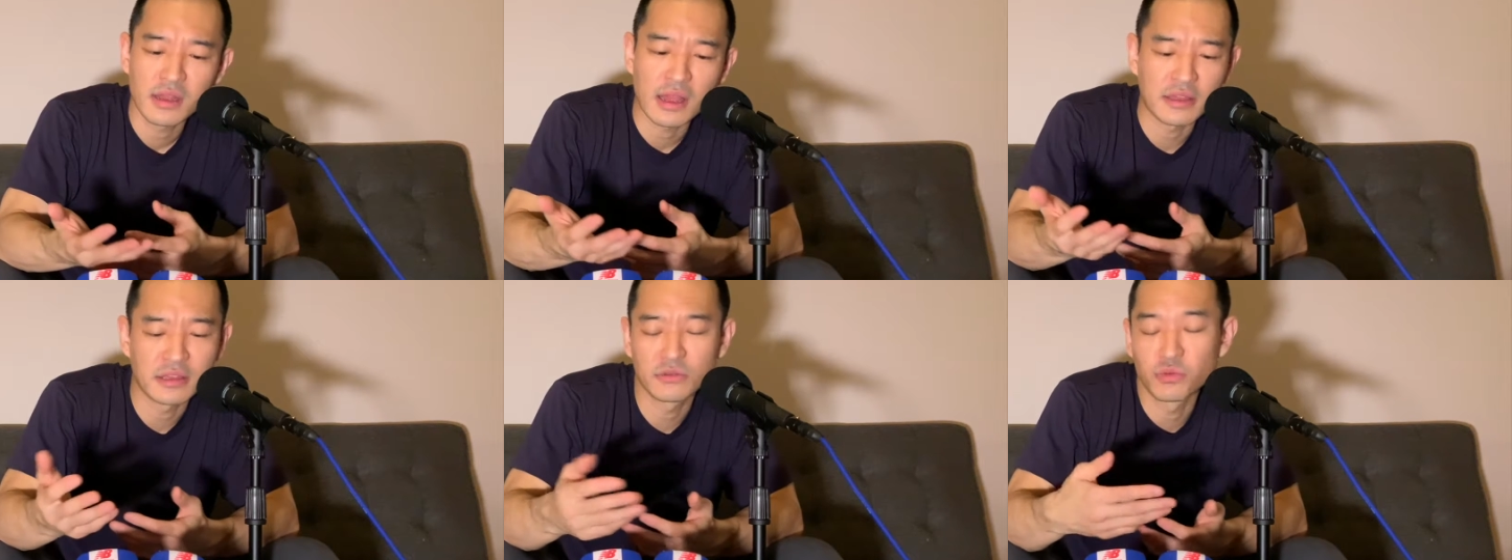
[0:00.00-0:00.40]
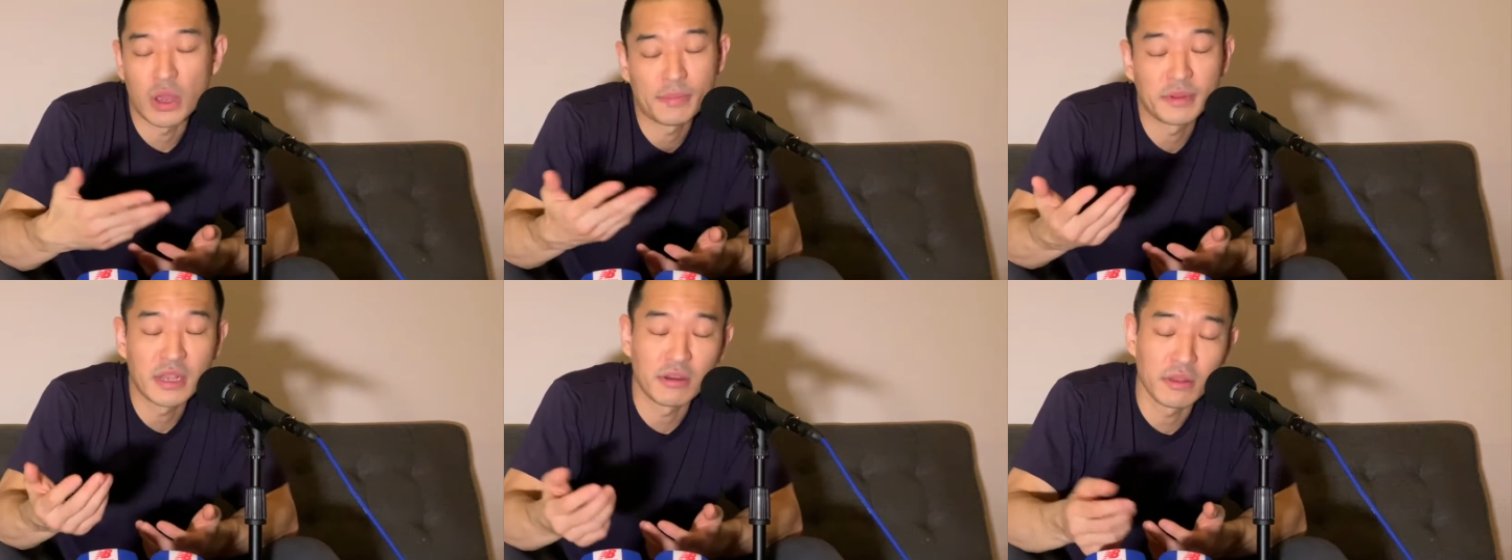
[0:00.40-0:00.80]
I just
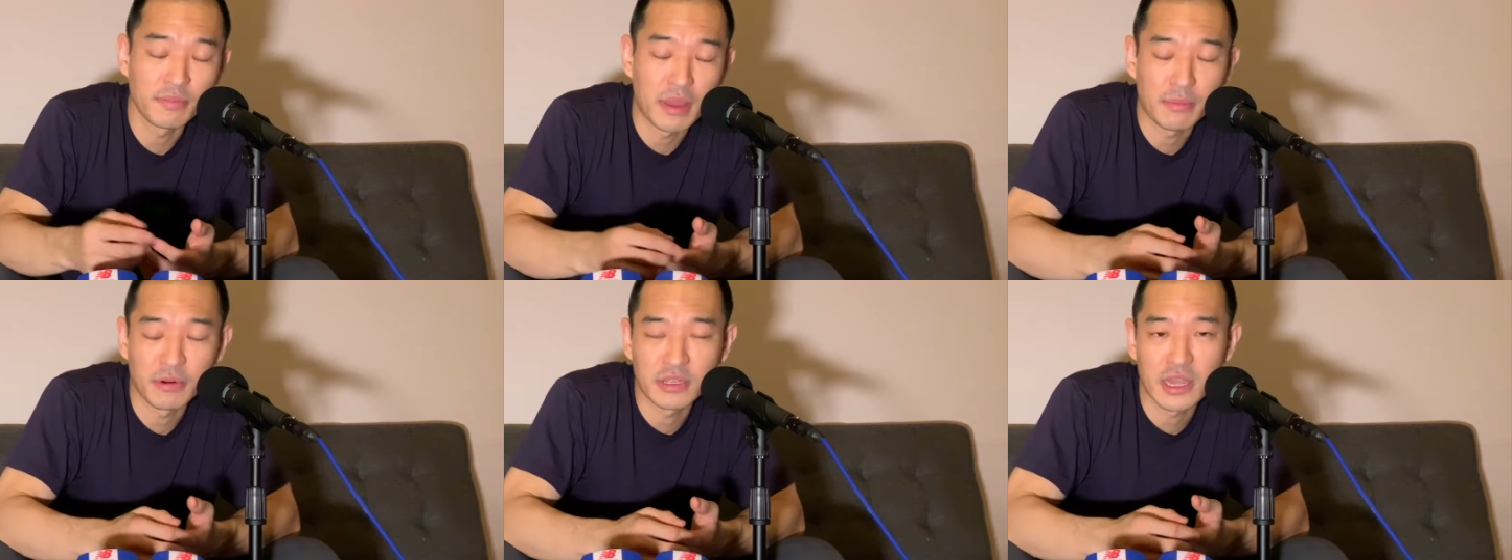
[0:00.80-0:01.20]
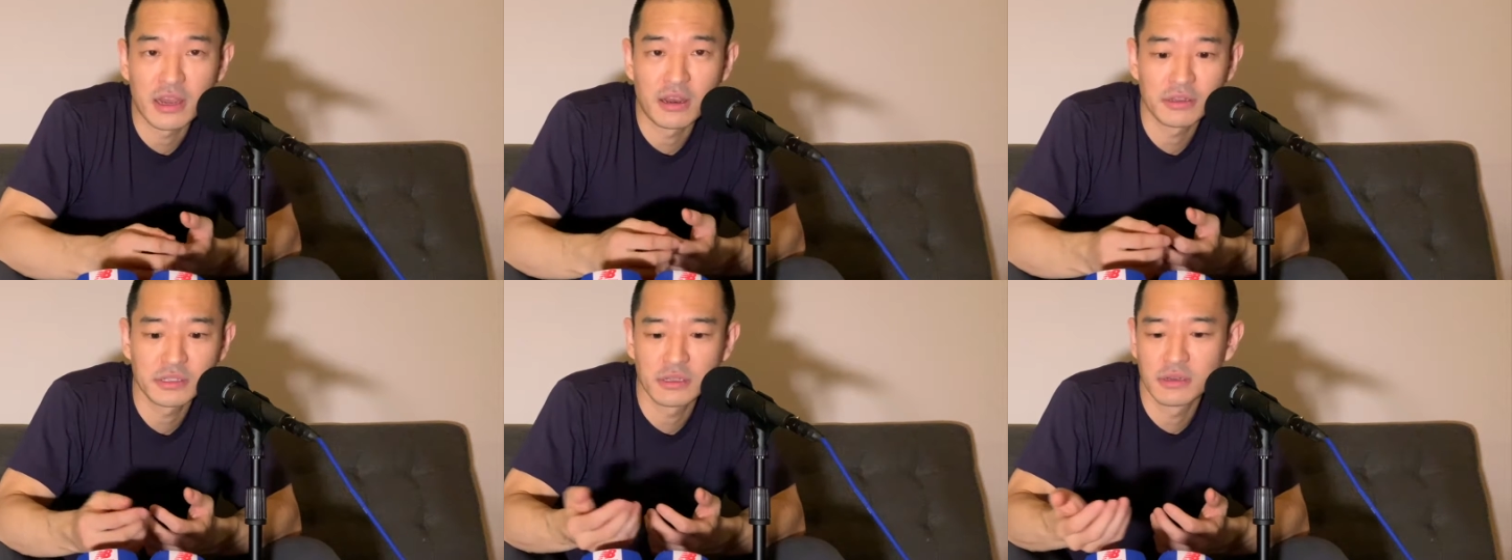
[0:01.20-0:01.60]
wipe it down with a paper
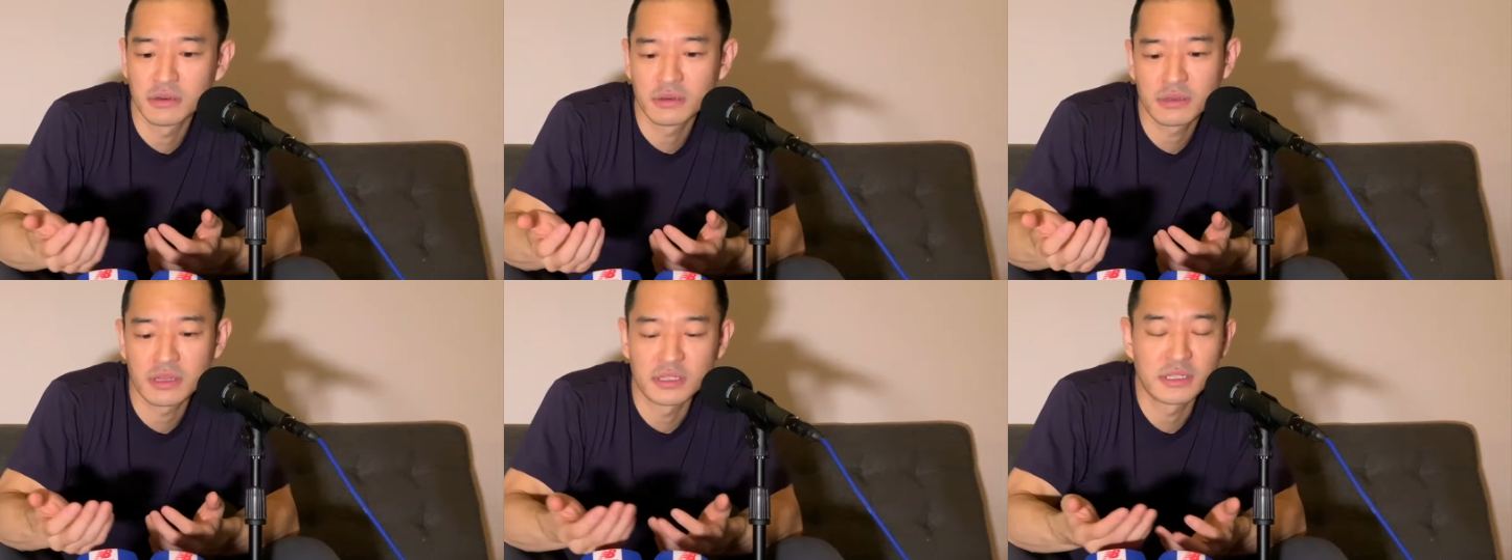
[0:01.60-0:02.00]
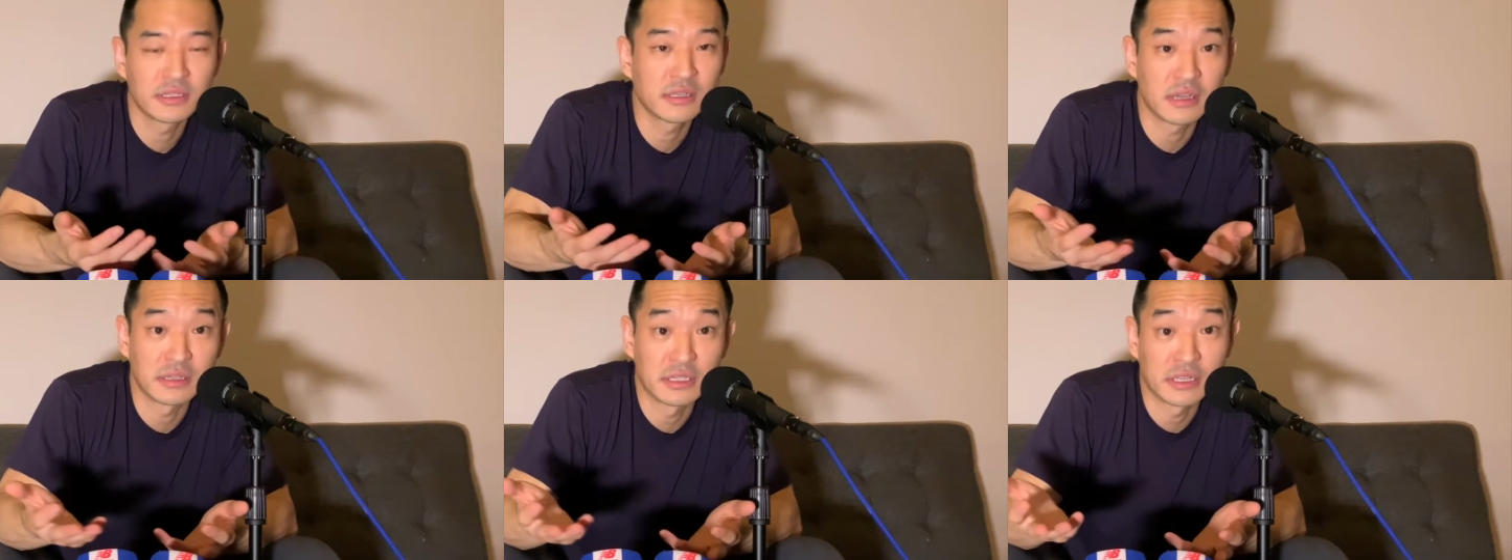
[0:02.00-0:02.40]
towel. So
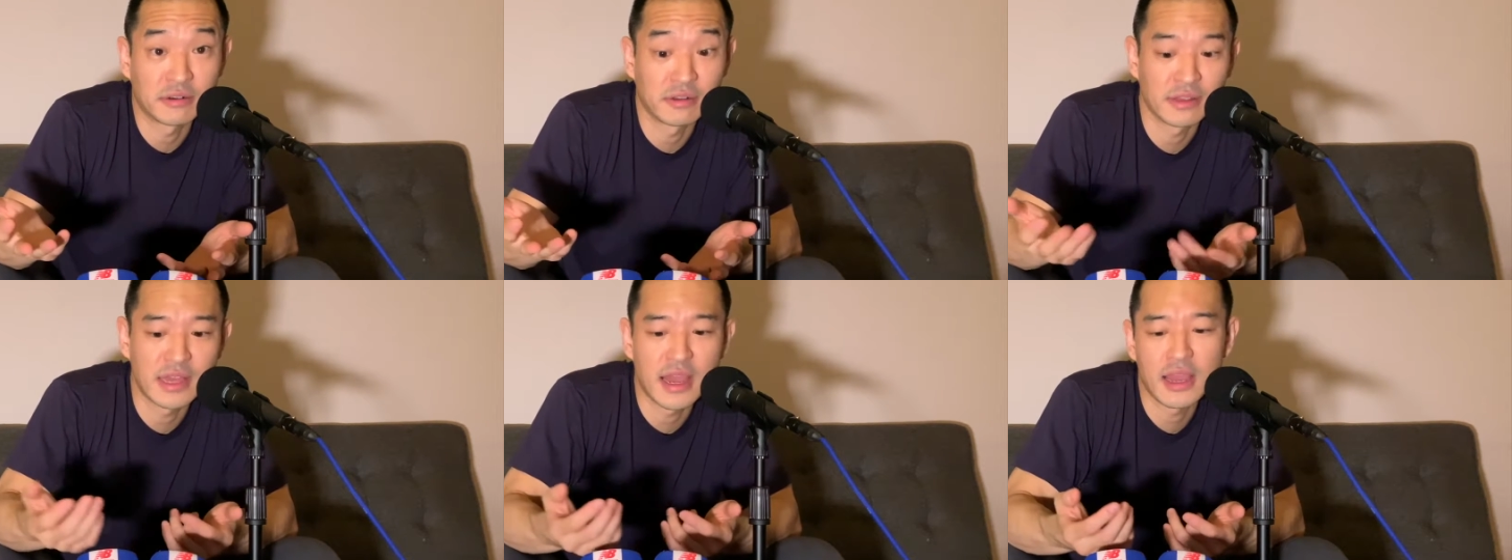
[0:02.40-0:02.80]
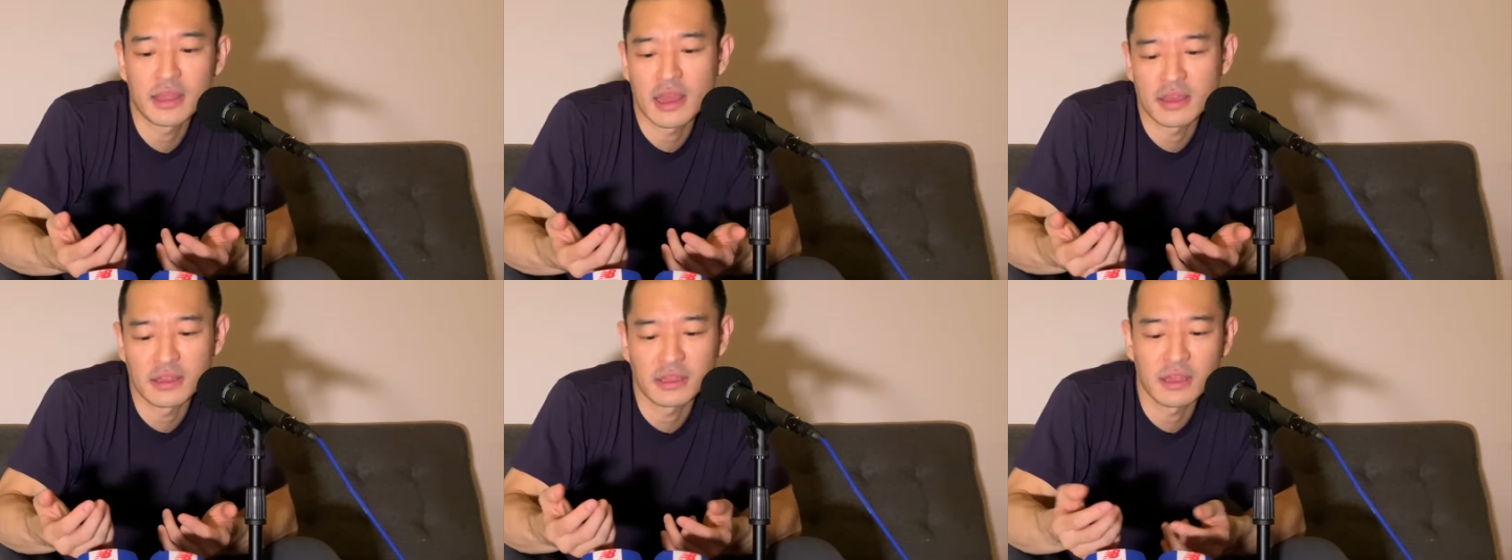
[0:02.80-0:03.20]
considering
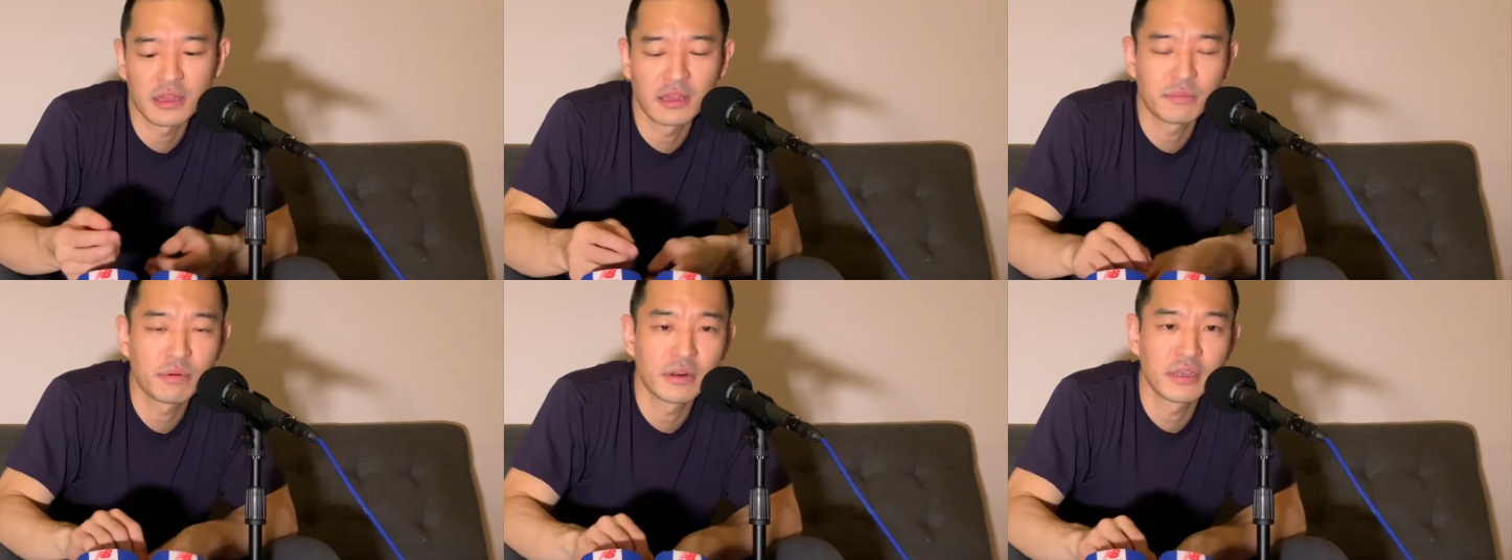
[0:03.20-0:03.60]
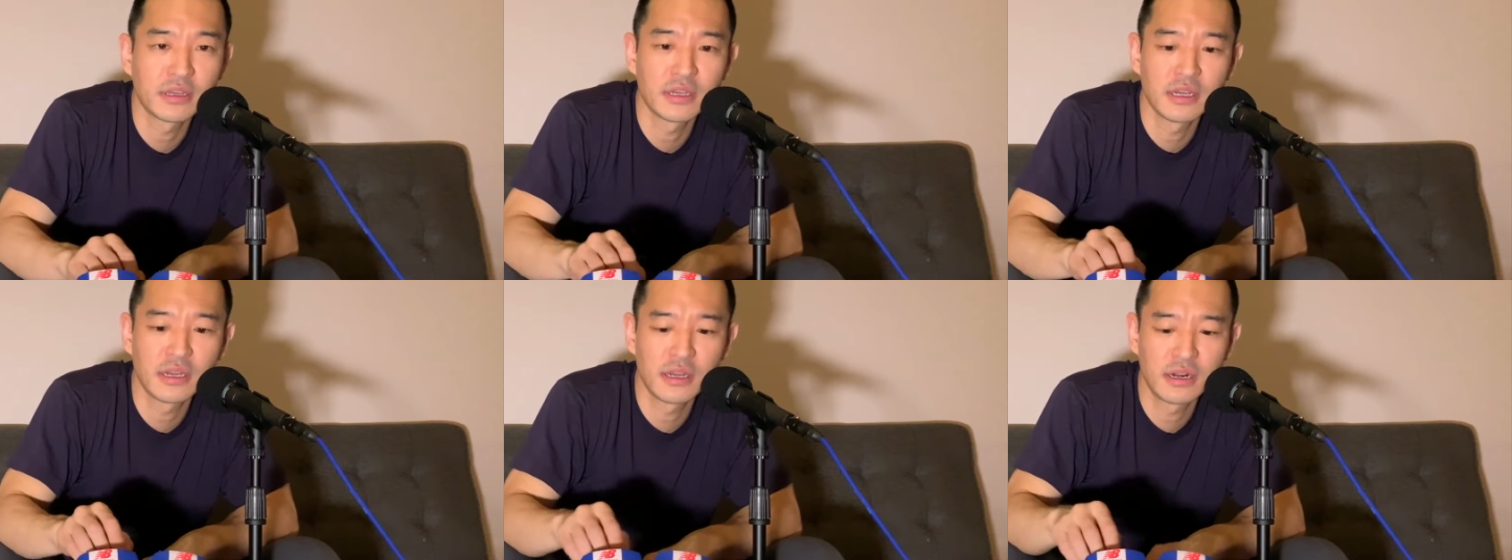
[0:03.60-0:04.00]
that, I think they look pretty
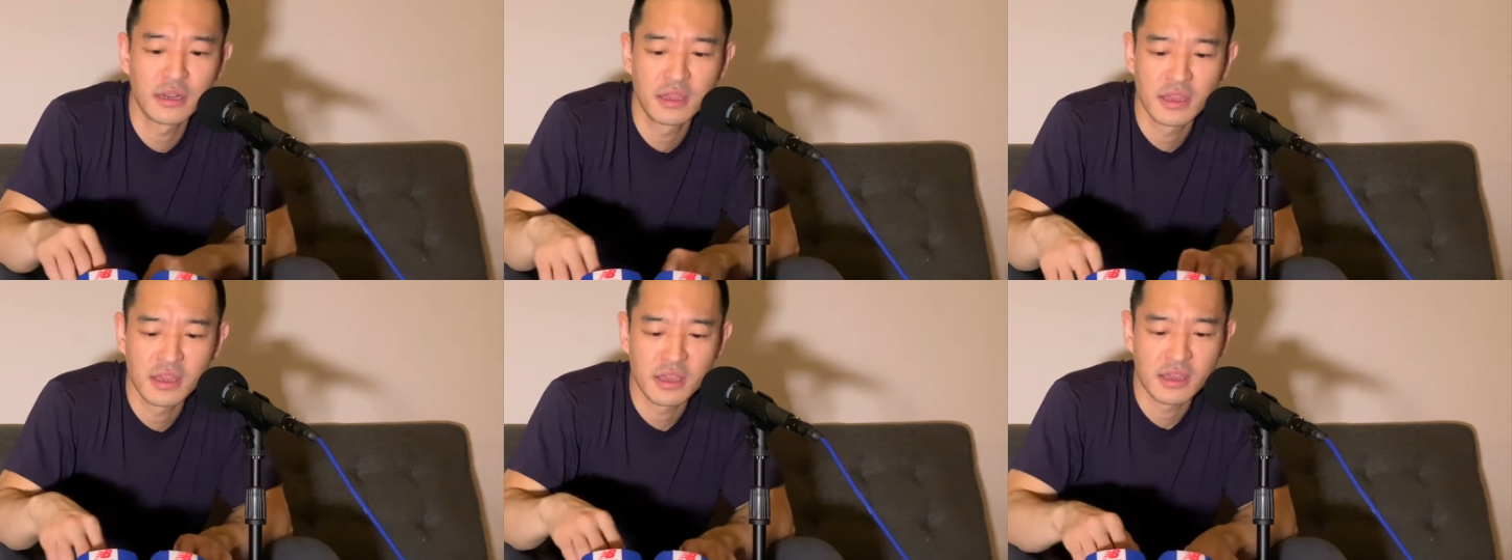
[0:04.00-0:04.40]
good.